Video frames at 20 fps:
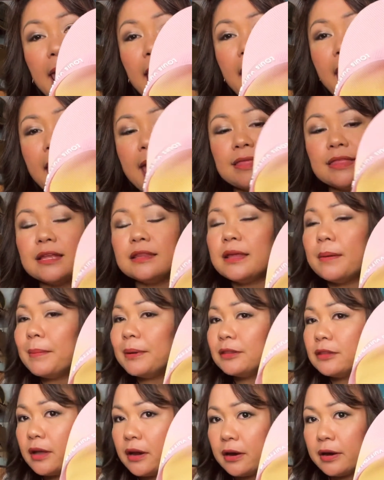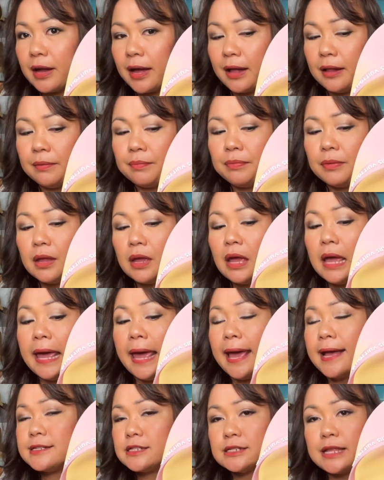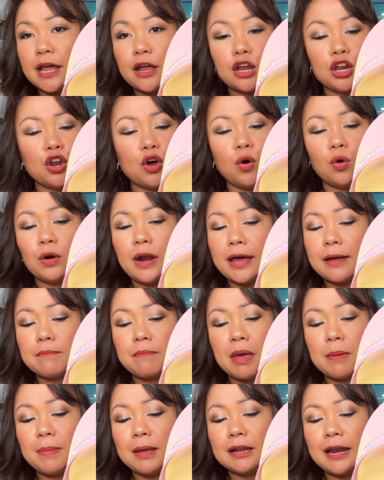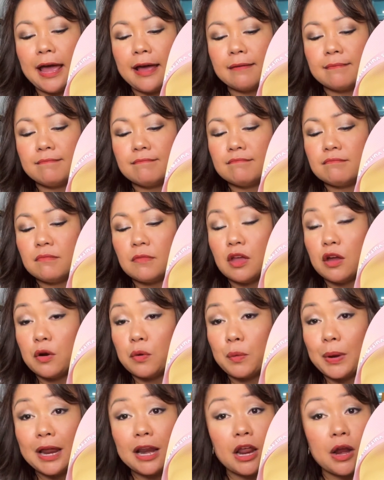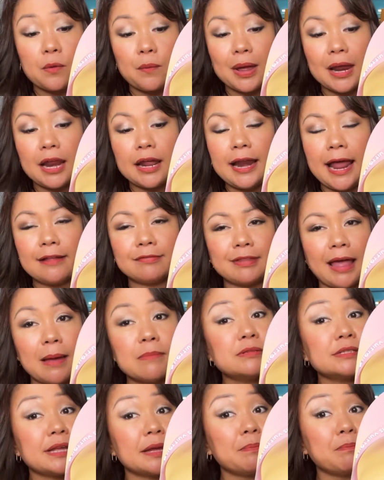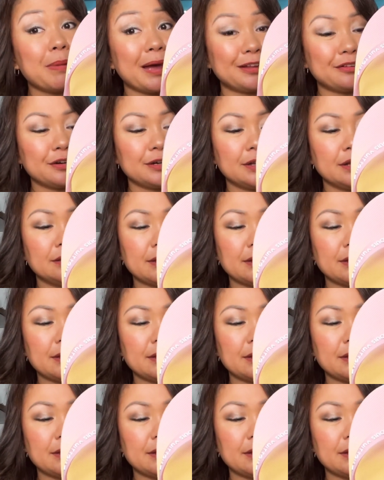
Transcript: And then the material, it's like, you know, like maybe like really like times 10 better than the